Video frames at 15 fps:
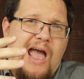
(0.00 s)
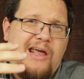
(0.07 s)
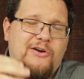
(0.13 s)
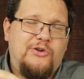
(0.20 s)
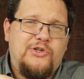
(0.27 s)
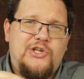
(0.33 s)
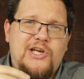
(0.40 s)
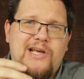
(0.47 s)

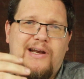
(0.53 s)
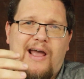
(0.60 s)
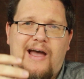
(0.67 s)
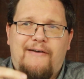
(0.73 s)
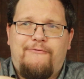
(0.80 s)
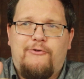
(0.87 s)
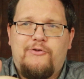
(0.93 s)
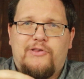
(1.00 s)
energy and
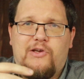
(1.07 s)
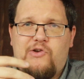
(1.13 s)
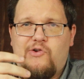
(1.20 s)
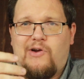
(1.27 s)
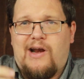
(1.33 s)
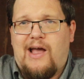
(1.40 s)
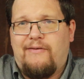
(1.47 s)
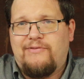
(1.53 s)
effort that
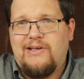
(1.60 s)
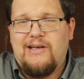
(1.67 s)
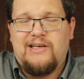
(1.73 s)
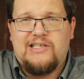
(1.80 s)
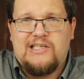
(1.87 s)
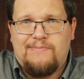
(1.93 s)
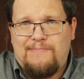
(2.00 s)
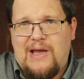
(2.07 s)
you're going to have to
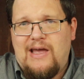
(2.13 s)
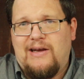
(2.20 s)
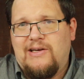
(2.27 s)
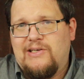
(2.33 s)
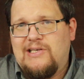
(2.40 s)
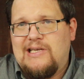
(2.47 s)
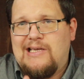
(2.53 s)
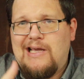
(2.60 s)

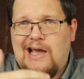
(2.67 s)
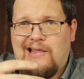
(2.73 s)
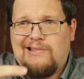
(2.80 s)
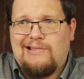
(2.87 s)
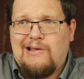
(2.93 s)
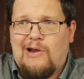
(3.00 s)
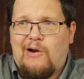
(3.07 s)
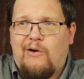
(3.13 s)
expend to
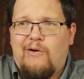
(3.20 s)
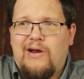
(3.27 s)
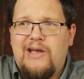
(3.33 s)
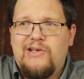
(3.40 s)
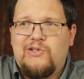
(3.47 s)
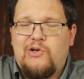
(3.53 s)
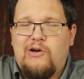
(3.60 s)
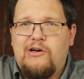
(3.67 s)
get there
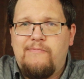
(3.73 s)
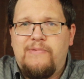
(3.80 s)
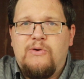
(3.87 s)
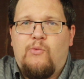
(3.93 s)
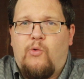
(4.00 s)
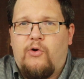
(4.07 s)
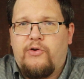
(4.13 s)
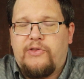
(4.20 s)
is going to
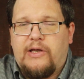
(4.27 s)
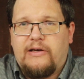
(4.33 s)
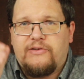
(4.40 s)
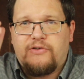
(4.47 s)
be worth it.